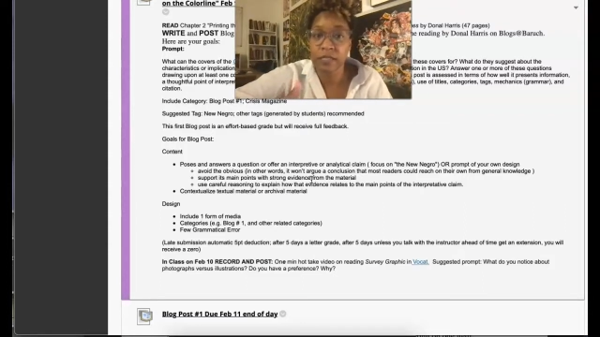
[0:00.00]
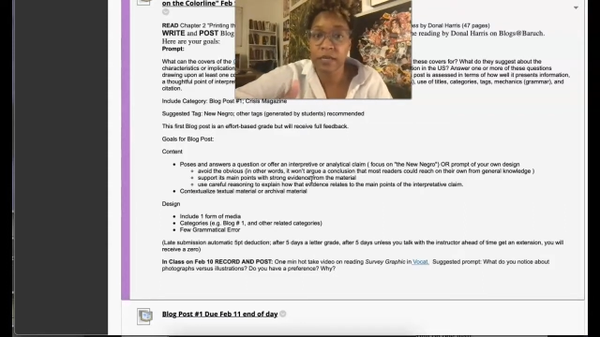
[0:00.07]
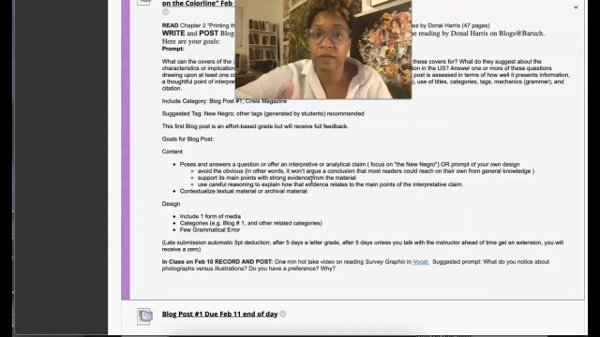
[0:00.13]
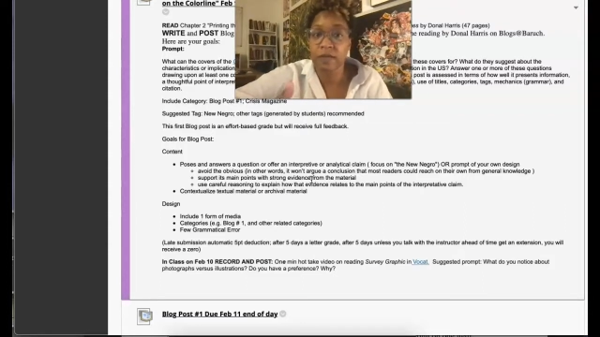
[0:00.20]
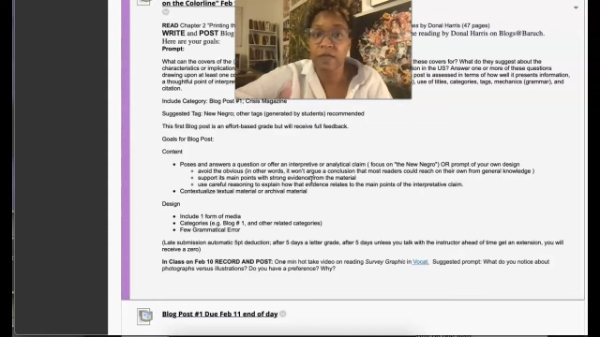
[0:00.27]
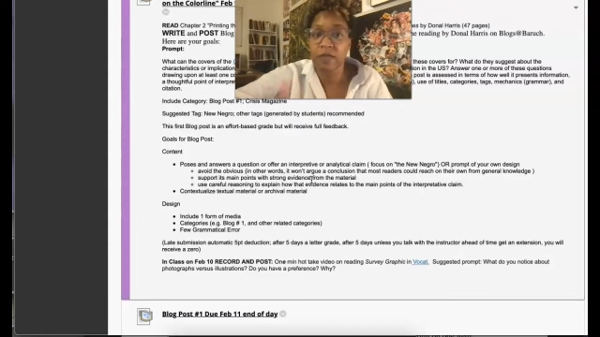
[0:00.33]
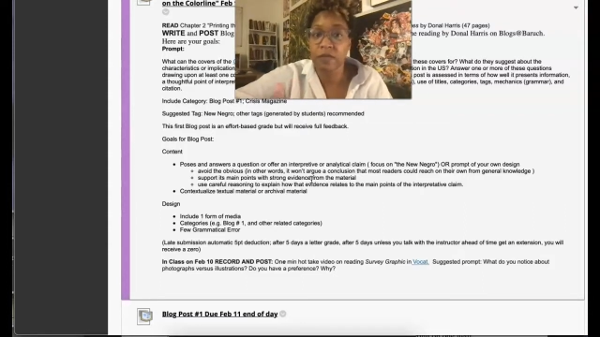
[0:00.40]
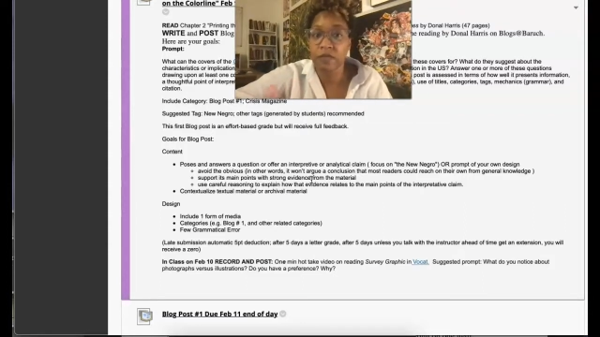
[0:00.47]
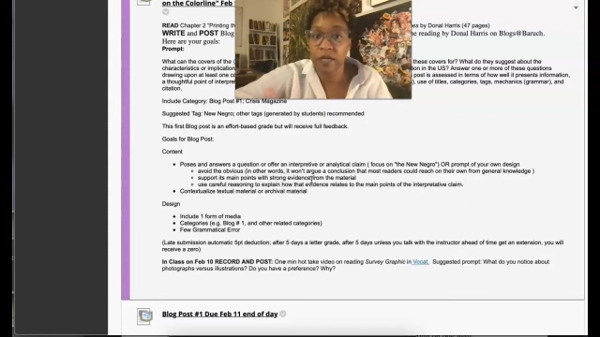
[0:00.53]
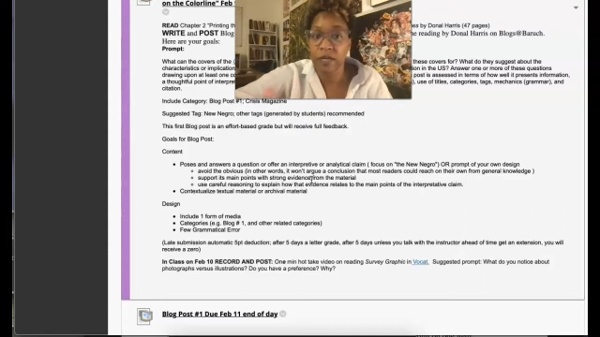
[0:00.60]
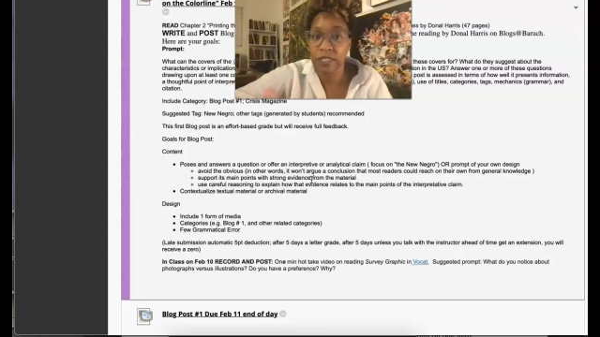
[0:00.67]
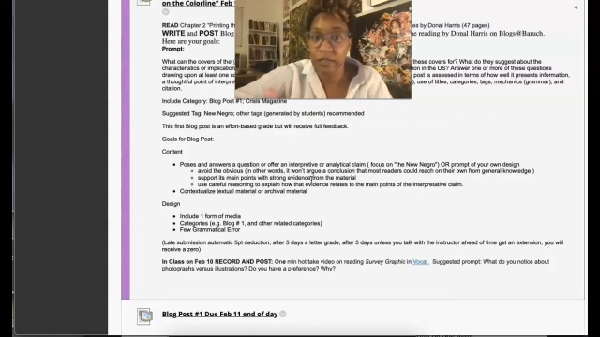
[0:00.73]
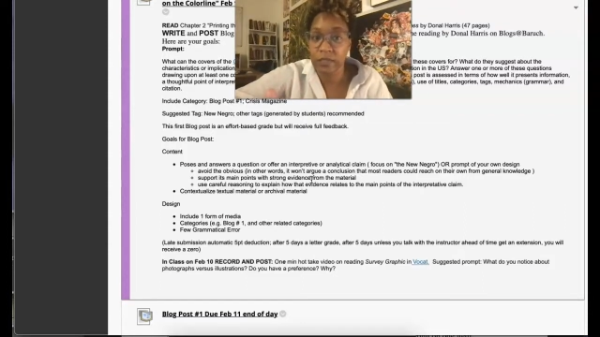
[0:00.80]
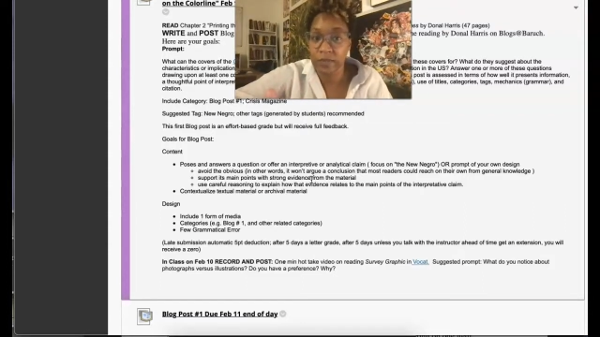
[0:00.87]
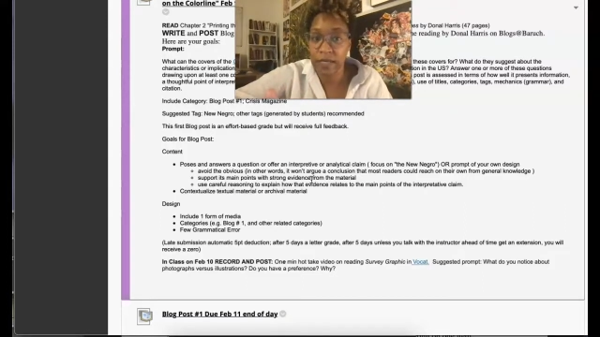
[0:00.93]
covers of
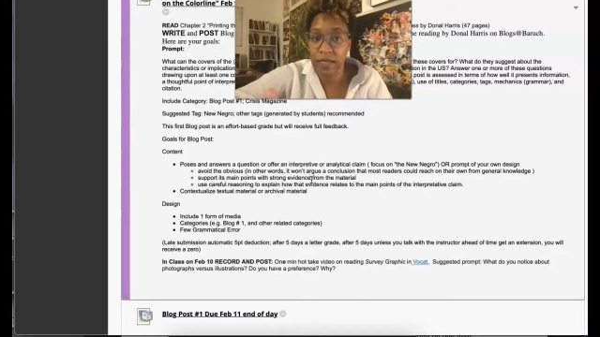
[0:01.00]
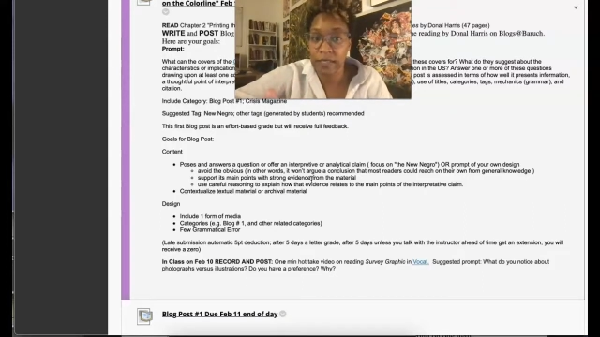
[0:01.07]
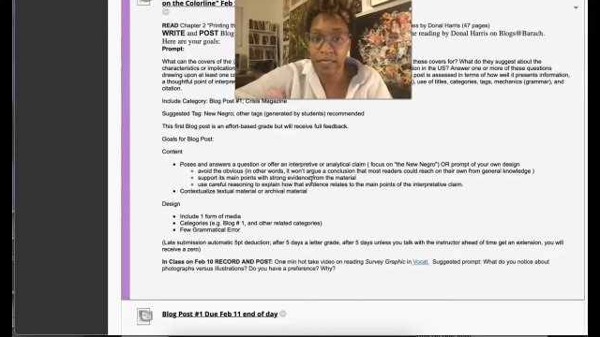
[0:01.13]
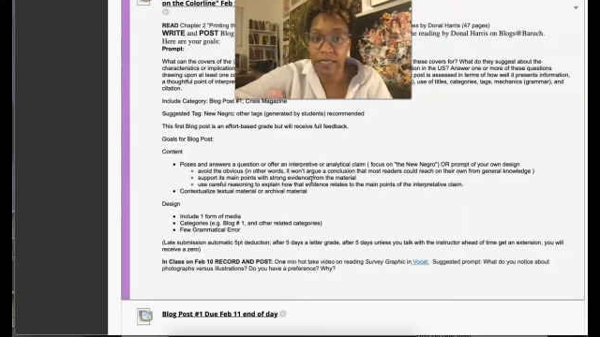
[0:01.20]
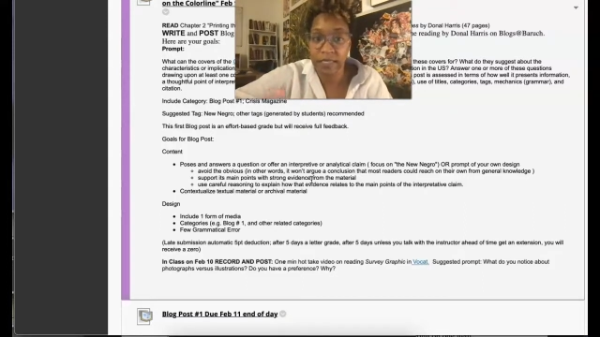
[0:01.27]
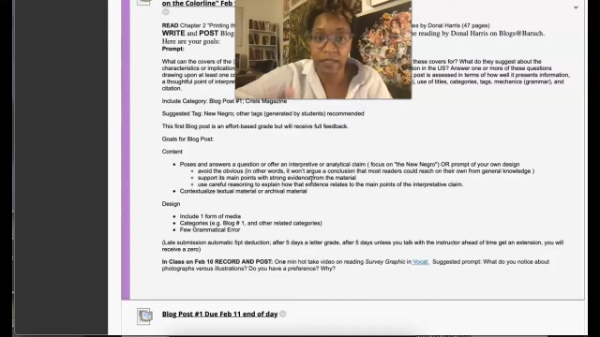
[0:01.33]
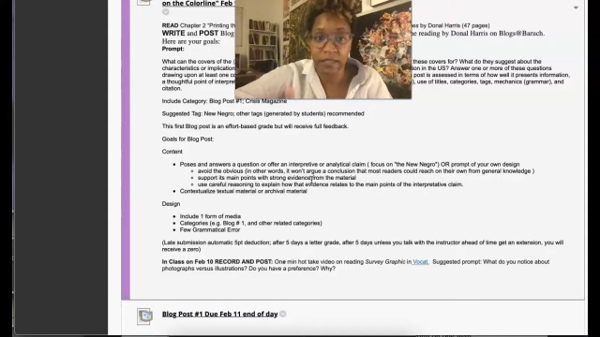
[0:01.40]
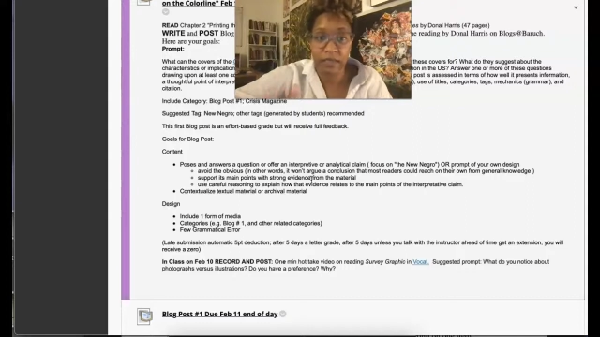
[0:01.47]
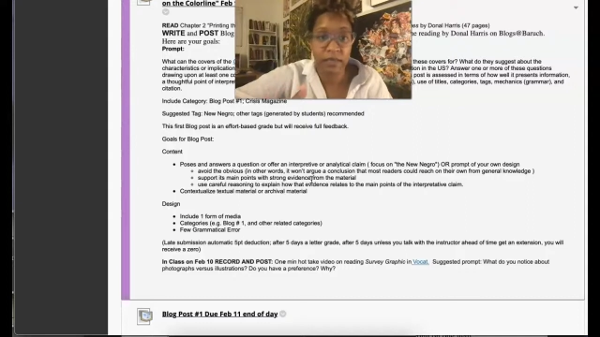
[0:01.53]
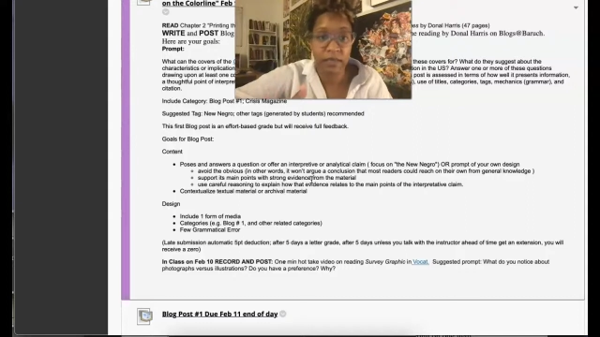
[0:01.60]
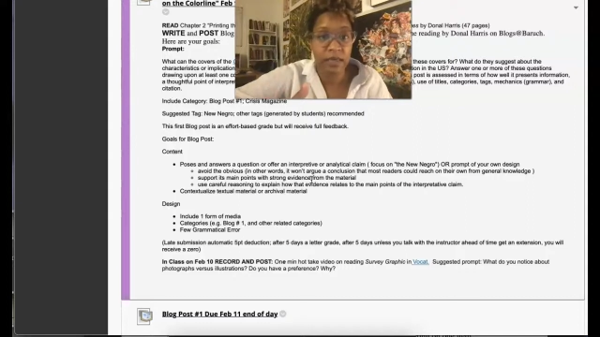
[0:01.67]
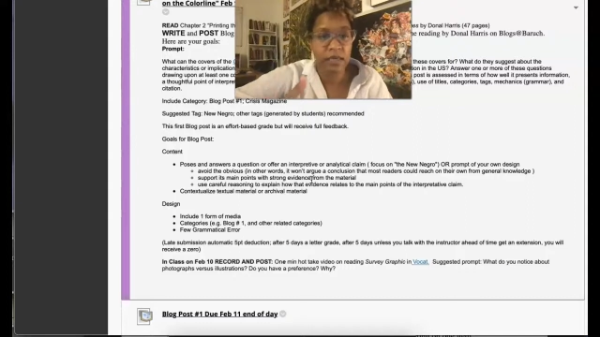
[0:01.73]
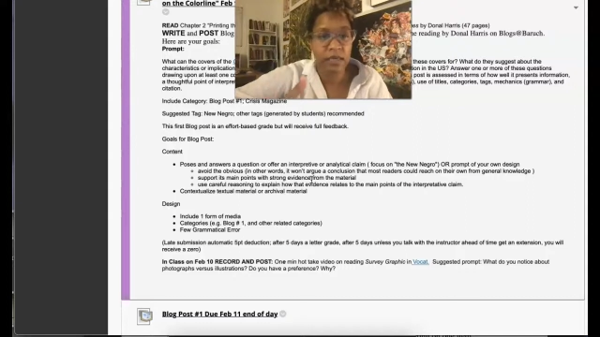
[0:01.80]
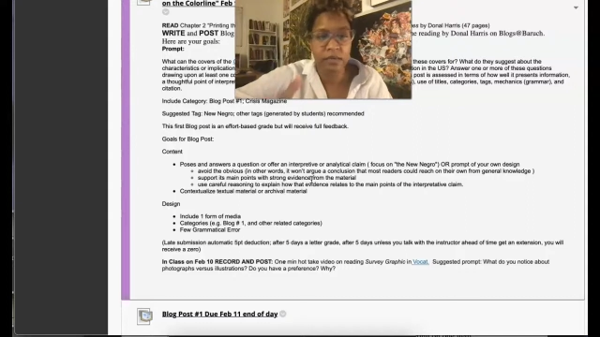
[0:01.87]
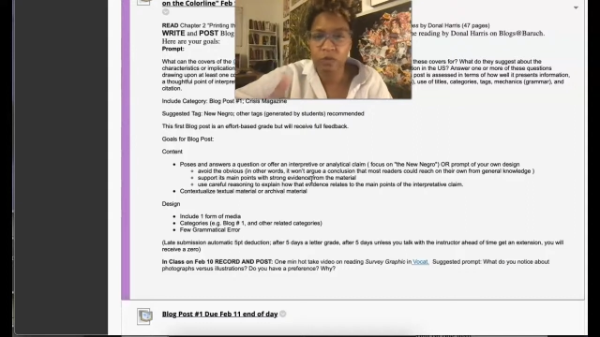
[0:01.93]
Crisis
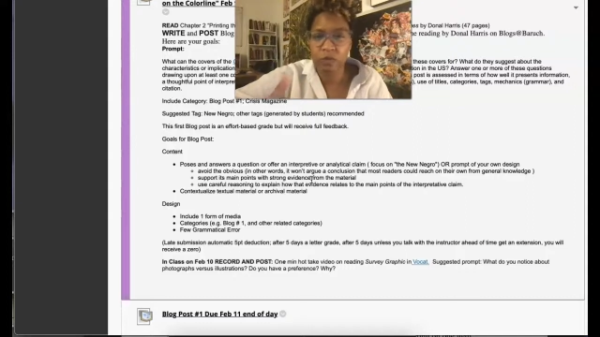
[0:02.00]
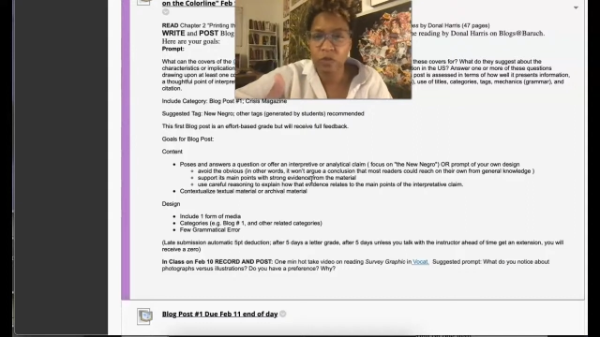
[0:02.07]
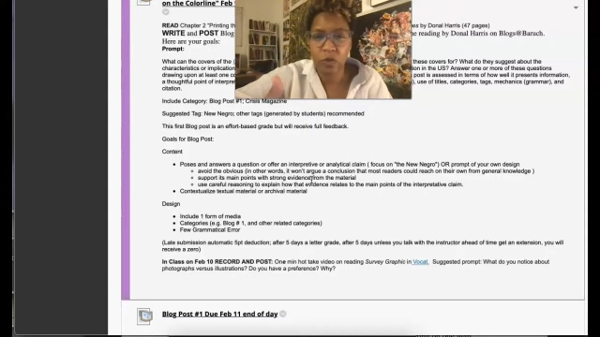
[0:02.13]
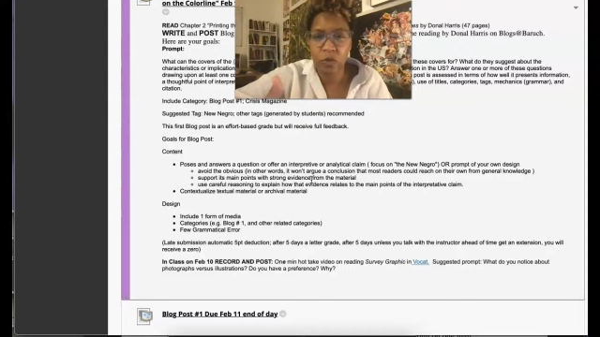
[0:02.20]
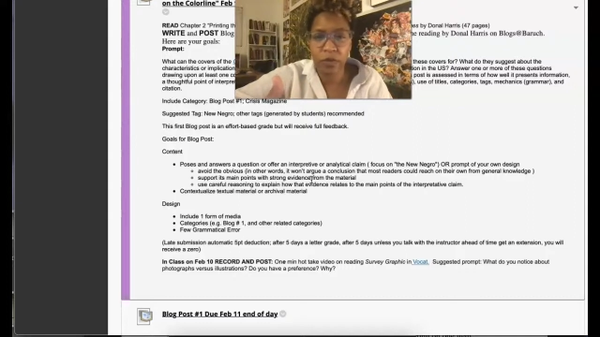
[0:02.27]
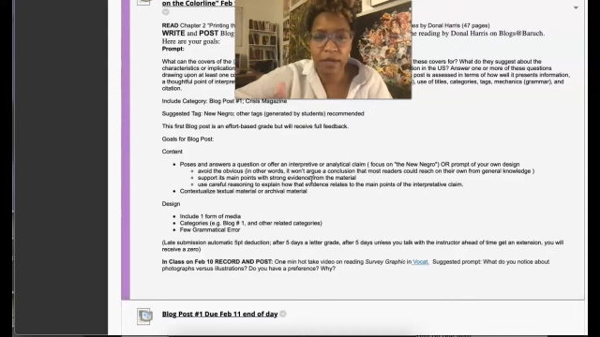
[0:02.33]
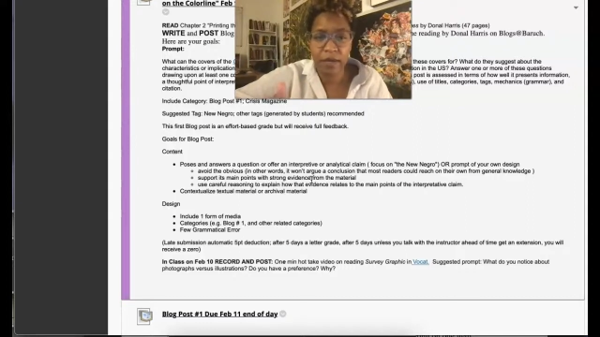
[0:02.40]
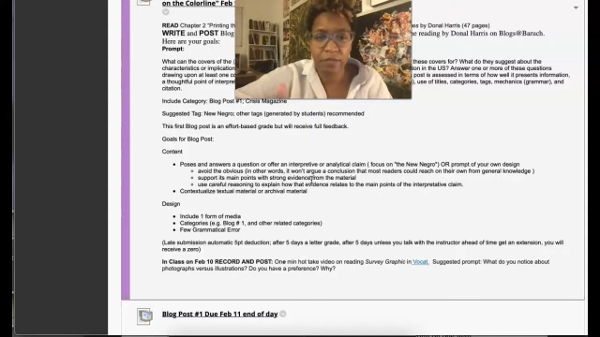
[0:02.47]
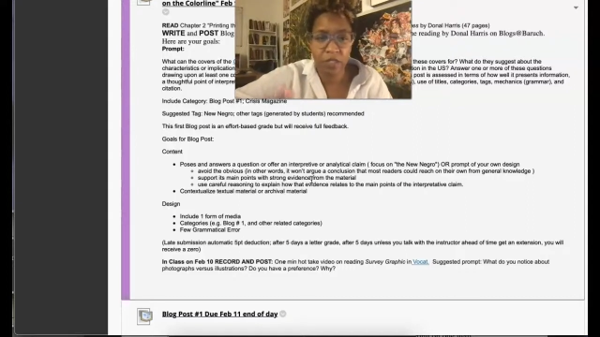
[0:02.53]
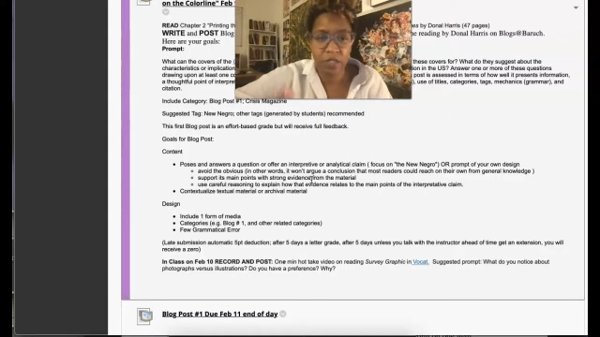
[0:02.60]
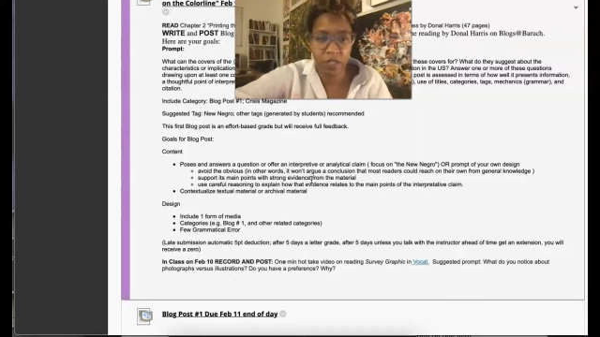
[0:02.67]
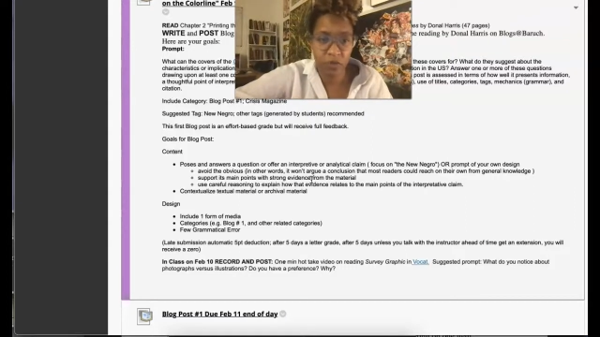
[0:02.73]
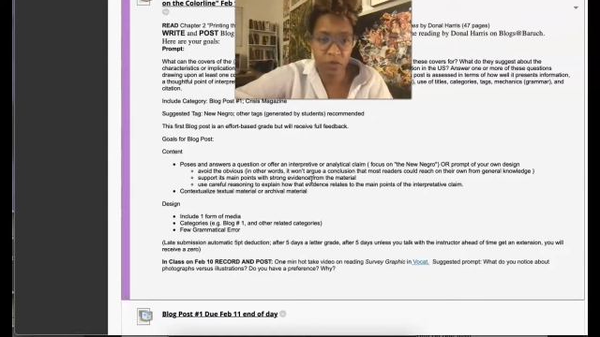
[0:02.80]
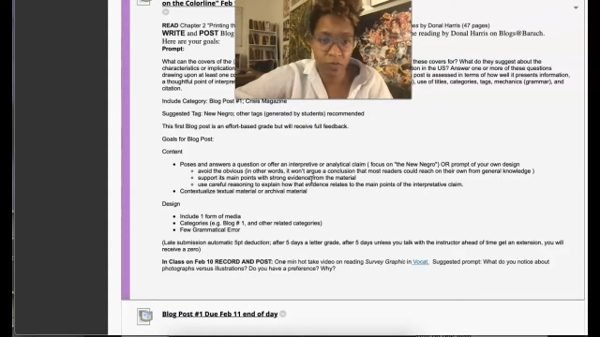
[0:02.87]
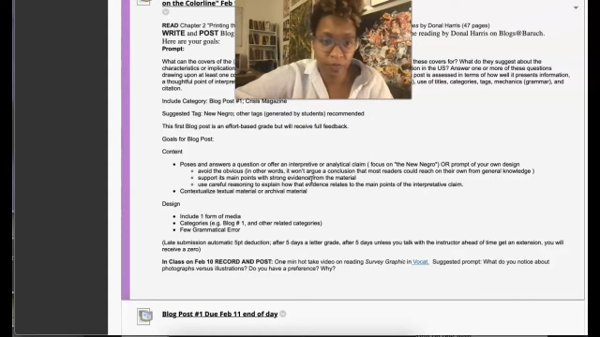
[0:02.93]
magazines? It's totally up to
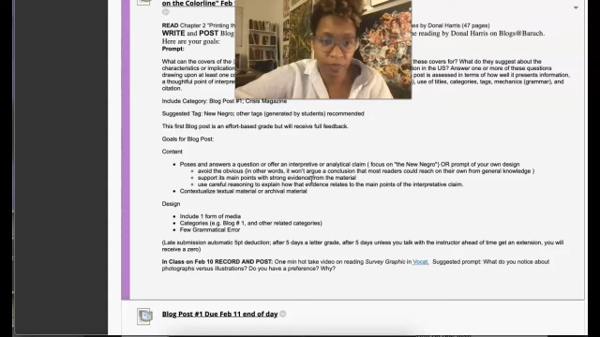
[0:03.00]
you.